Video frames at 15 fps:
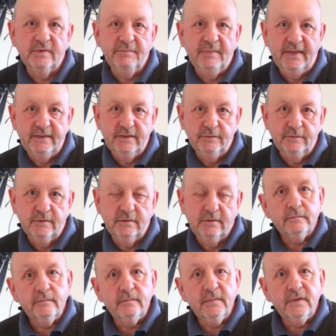manual.
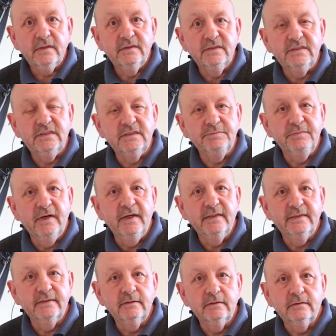This is my
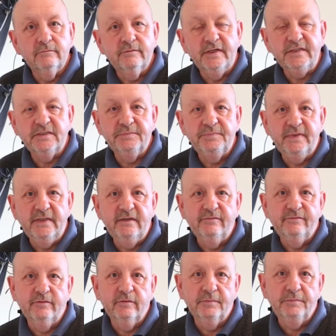little recipe
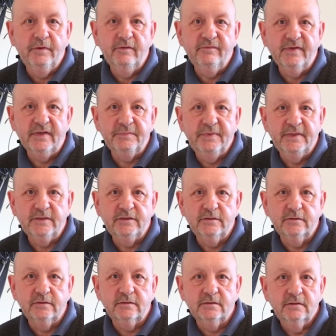for perfect
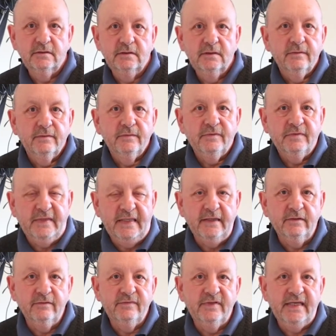pictures.
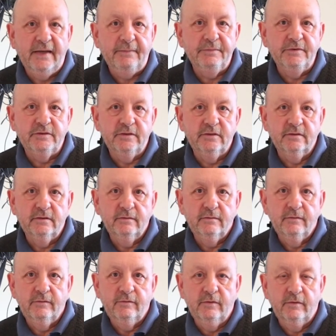Think of the aperture
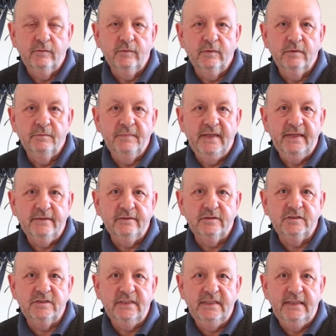that will make the
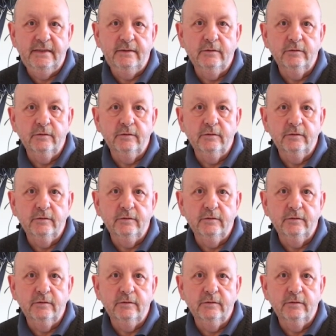scene